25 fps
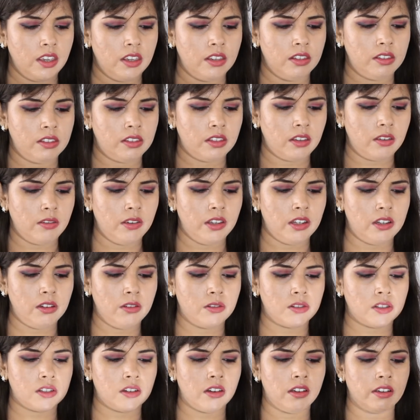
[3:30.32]
So it
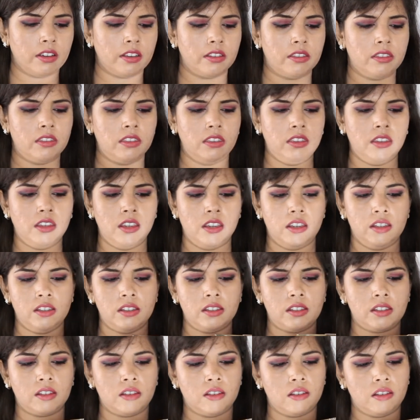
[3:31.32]
looks like
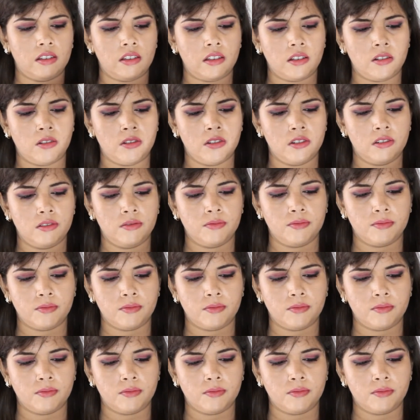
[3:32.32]
this. Hang on.